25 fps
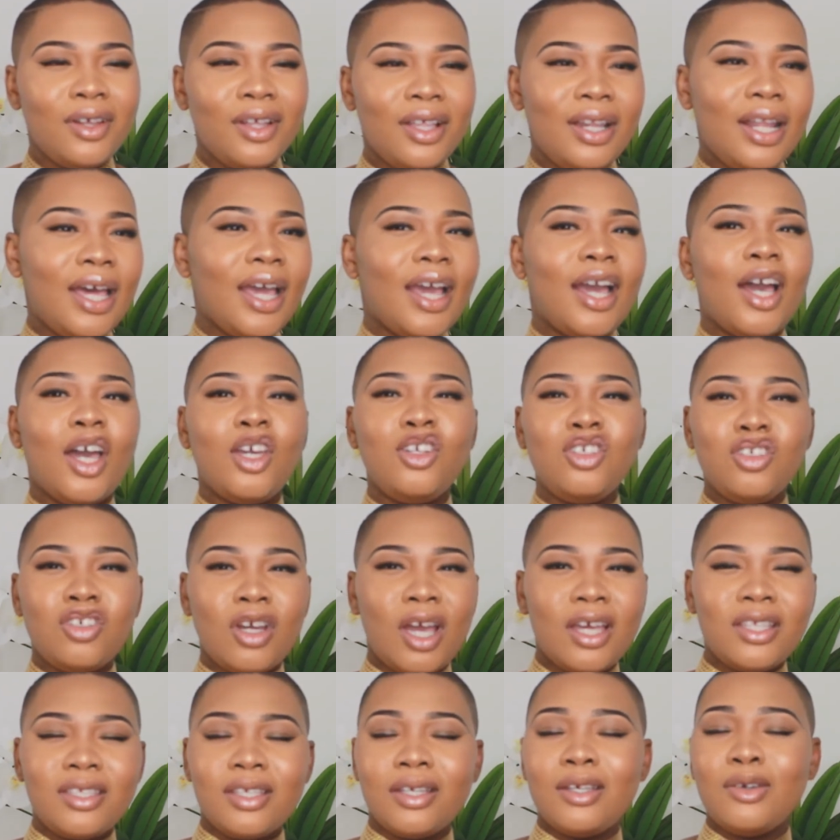Like, are you
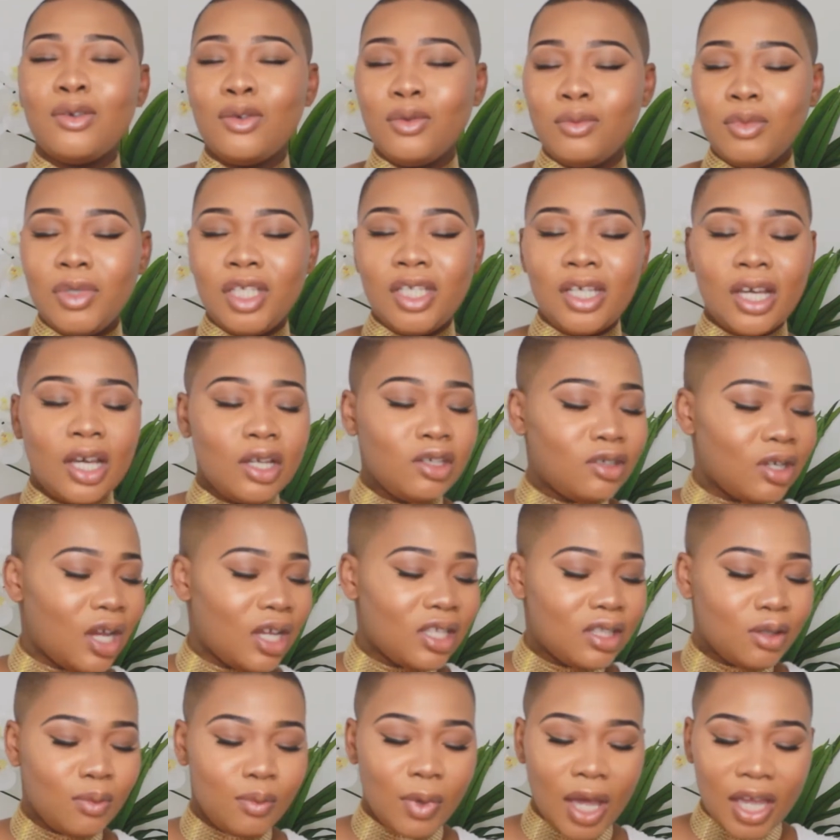trying to kill me? Are you
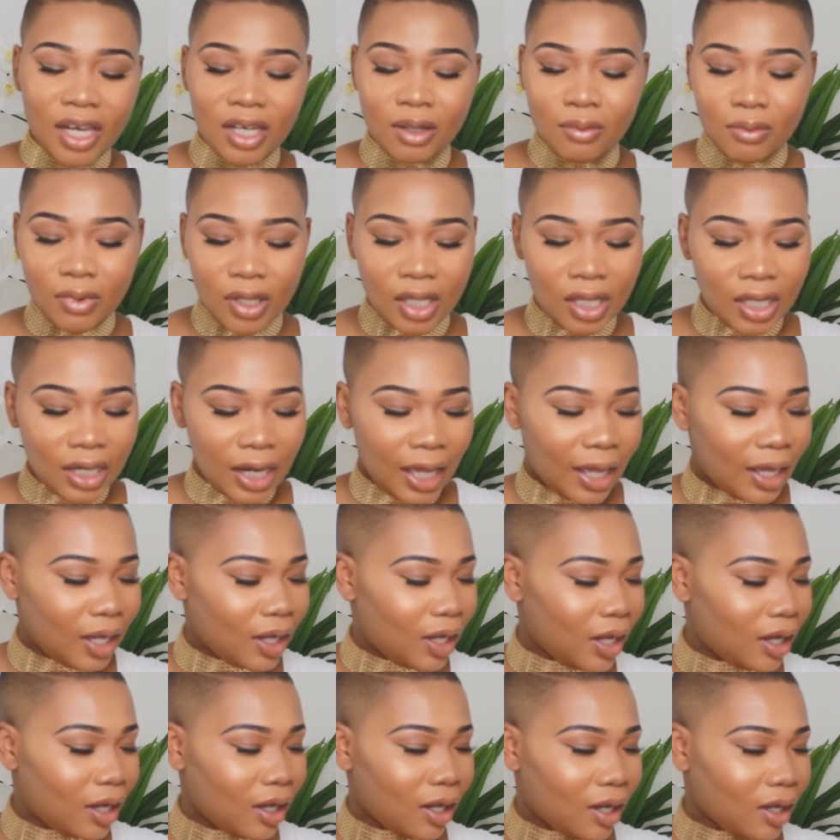trying to murder me? Like,